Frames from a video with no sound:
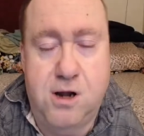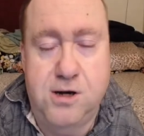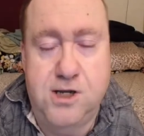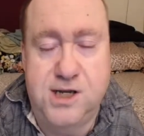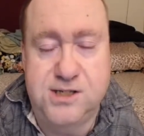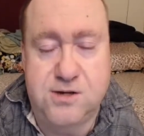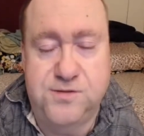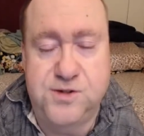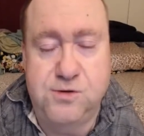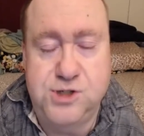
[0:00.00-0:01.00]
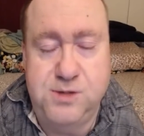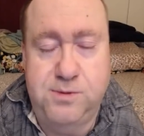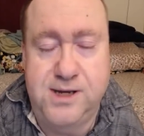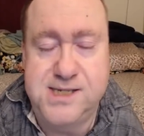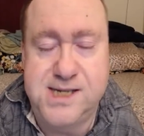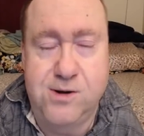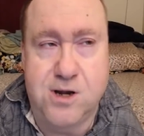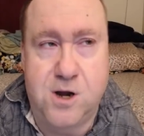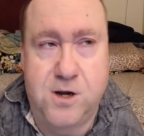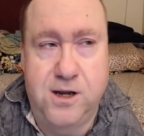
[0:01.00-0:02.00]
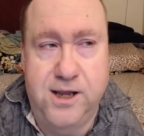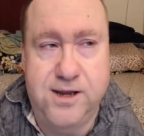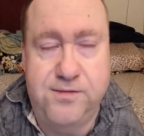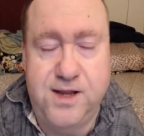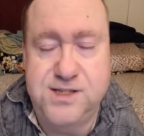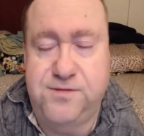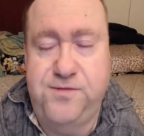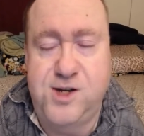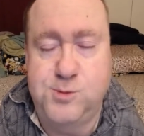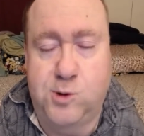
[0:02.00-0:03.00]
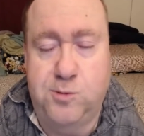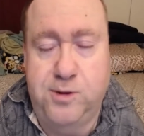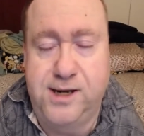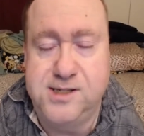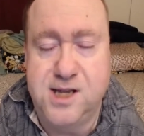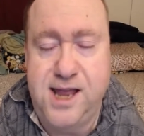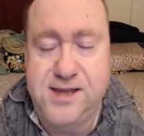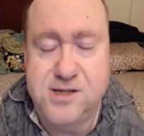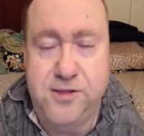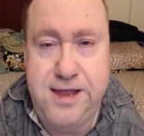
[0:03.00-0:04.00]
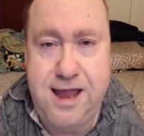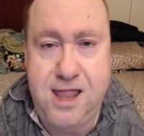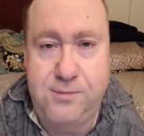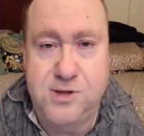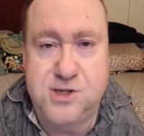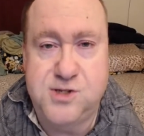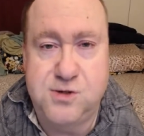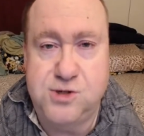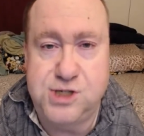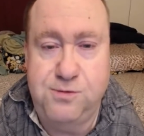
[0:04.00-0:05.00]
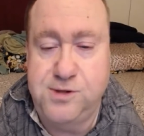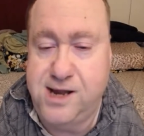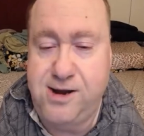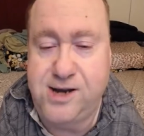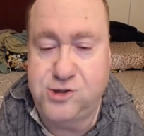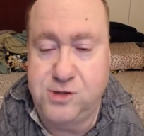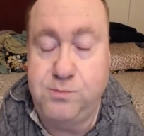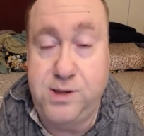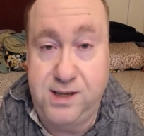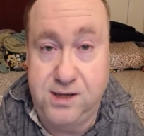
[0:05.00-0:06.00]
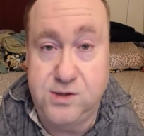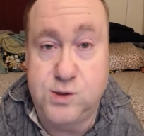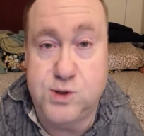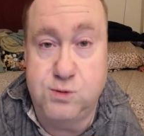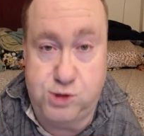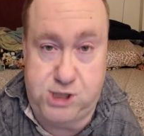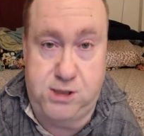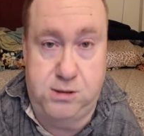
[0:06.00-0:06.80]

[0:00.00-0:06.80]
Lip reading: it a sushi place. I would call it it's a fishbowl place. It has all the elements of sushi without actually being sushi.